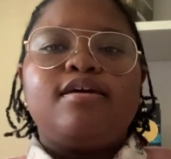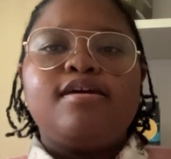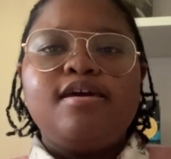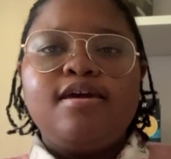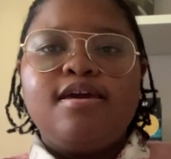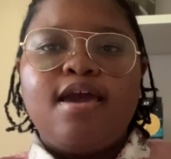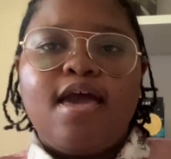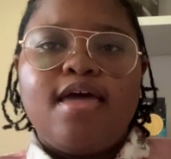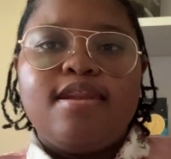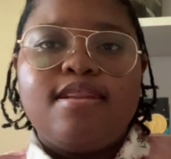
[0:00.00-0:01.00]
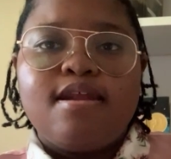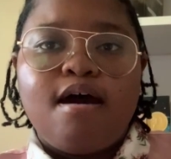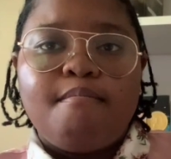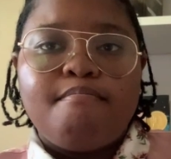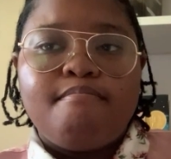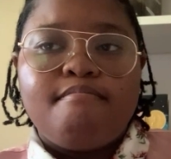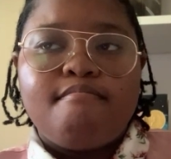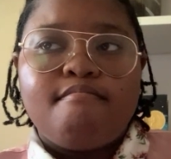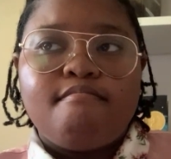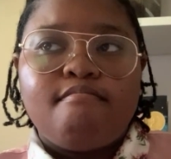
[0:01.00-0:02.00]
they
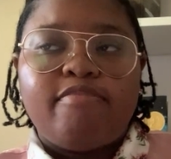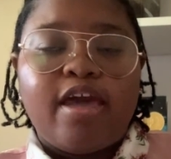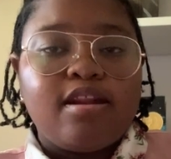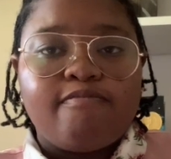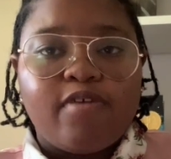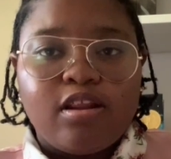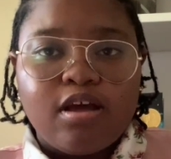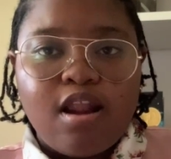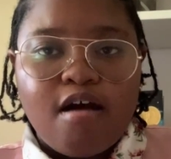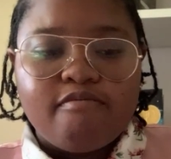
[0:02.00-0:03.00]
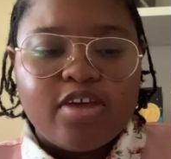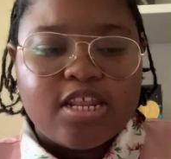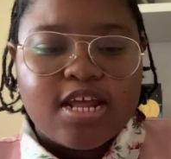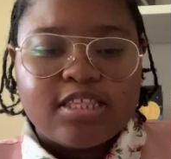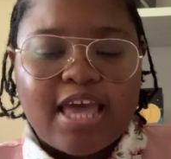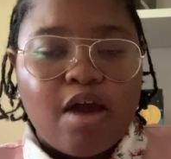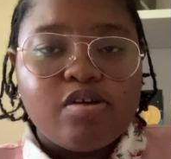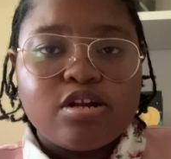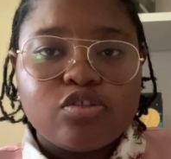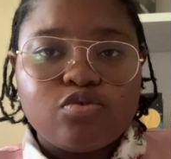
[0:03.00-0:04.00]
end up falling in love, and then I
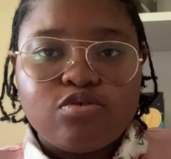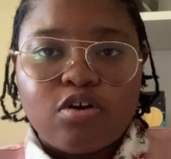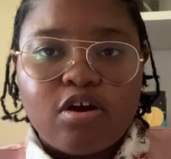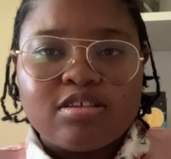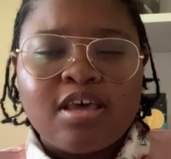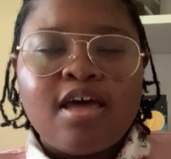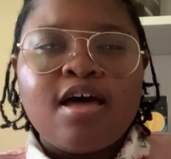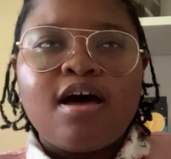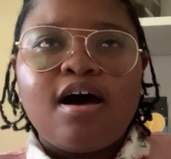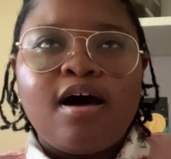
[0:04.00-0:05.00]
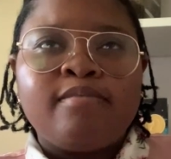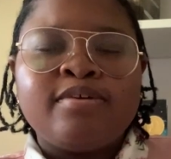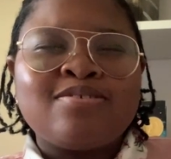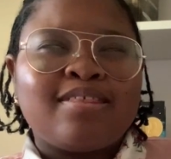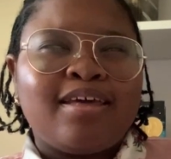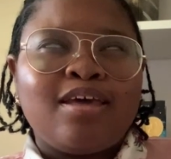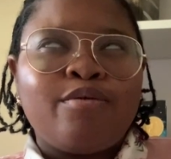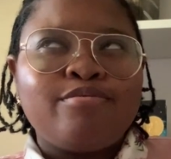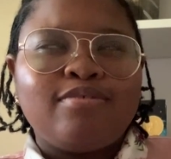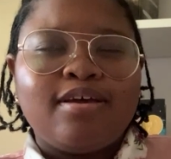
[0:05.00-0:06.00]
rated it 2 stars. Here's the thing, it
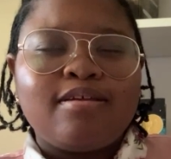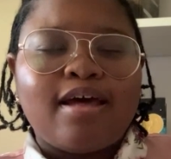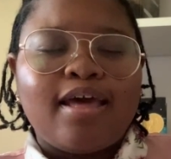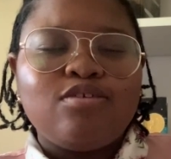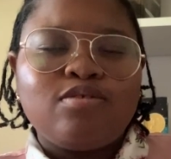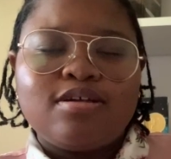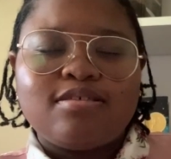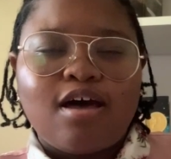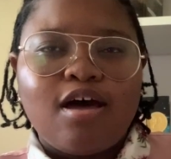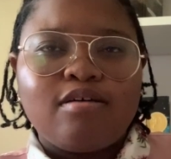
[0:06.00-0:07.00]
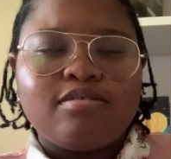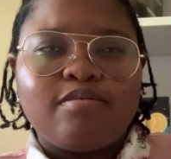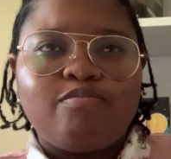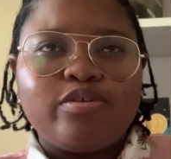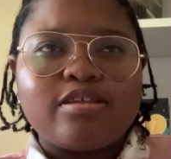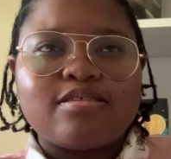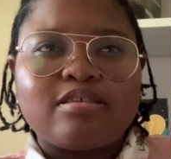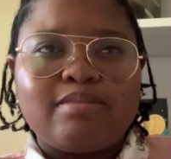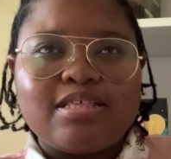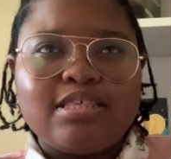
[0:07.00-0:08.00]
was written, you can tell with the
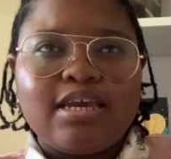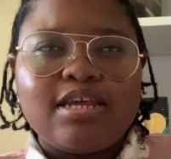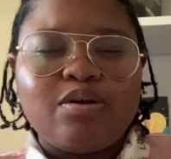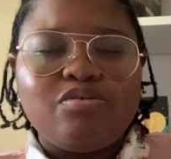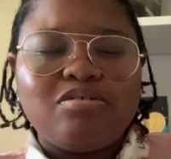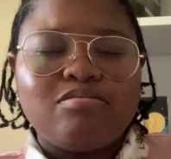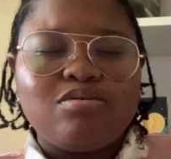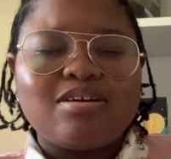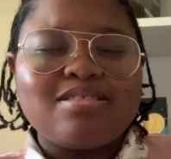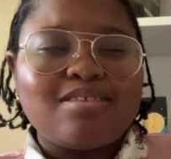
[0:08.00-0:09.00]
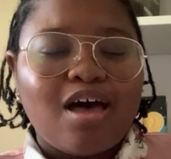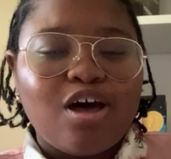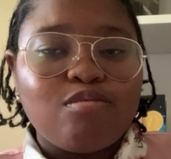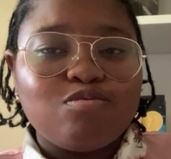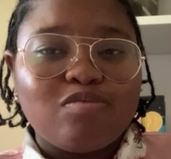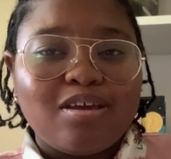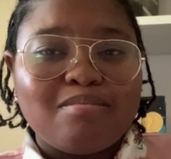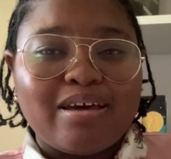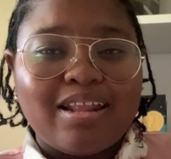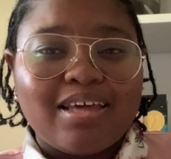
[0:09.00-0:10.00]
smut scene, you can tell it was written
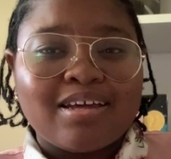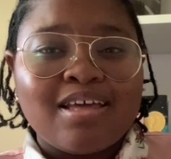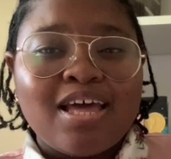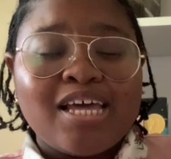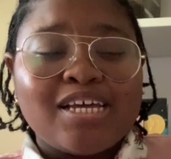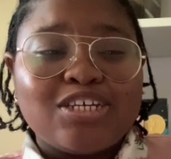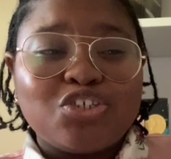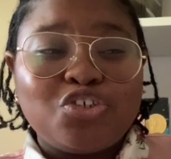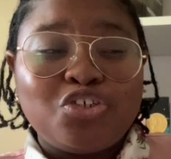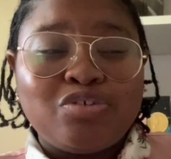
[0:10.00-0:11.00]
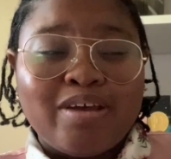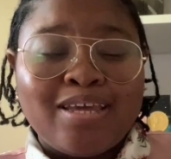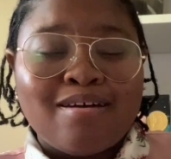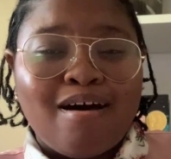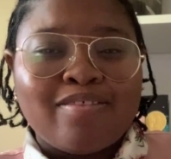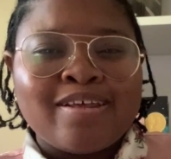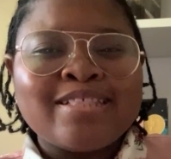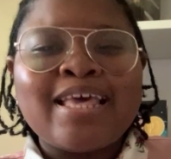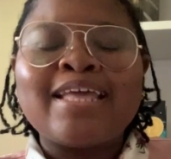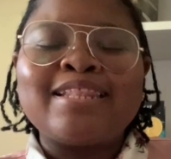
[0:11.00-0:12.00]
by like straight, and
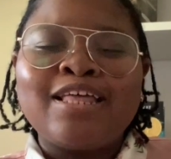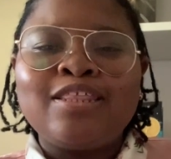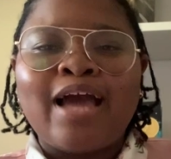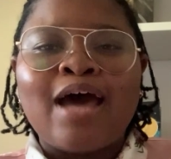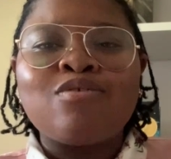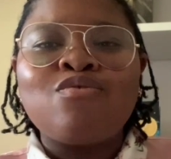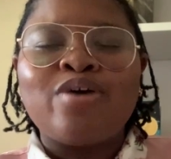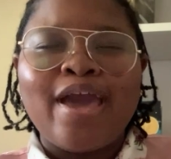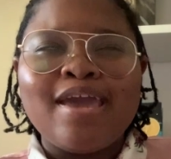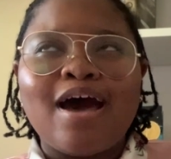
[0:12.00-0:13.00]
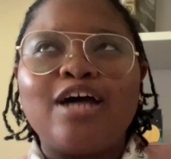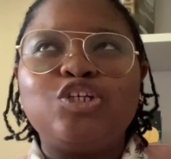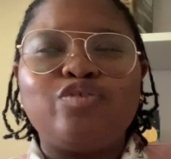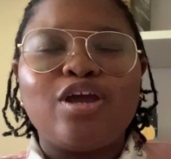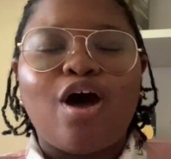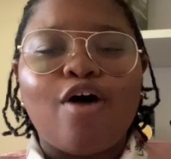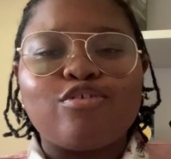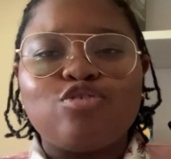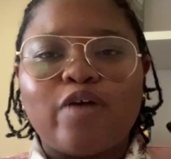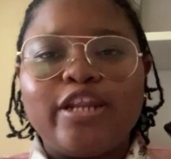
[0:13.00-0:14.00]
it's like nothing, I don't hate on straight
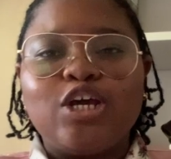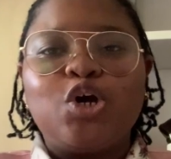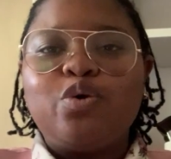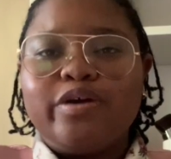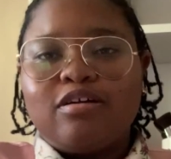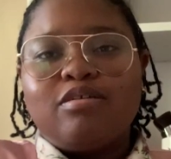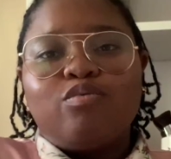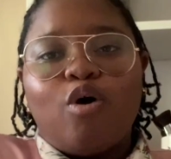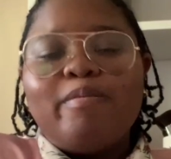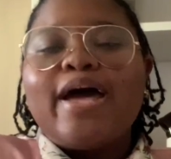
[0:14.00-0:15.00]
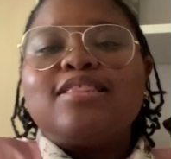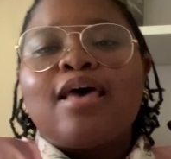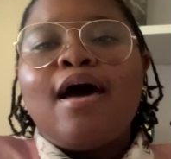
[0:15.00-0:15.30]
authors writing queer romance,